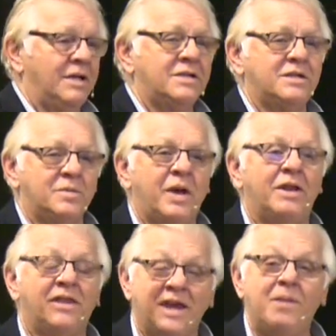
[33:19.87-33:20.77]
This has
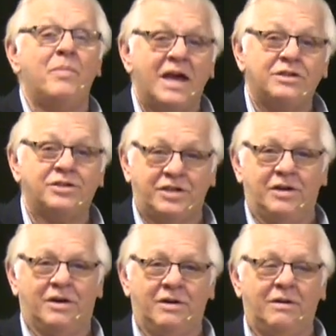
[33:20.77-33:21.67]
been the best
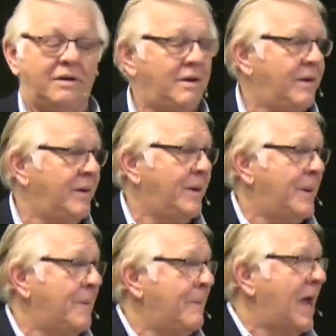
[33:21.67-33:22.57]
year.
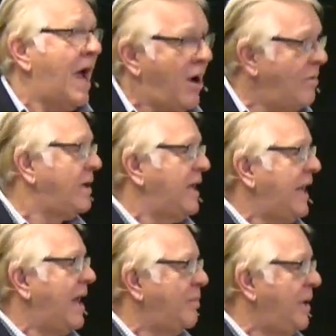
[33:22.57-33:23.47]
How can
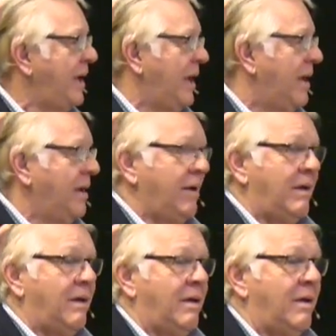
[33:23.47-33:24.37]
that be?
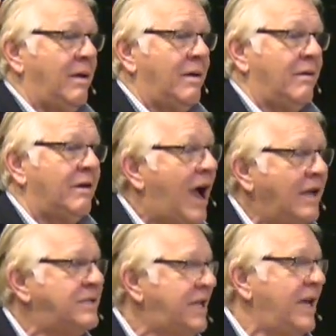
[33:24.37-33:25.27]

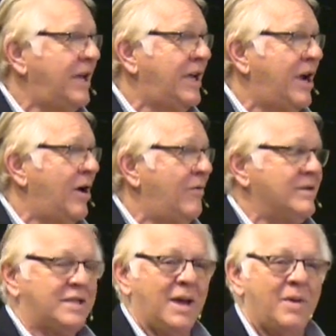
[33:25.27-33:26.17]
God's taking care of
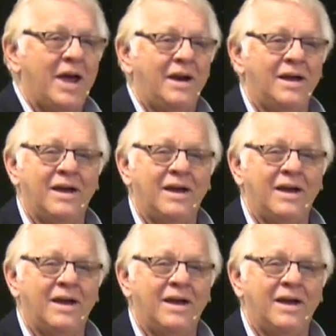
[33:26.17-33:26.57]
us. Amen?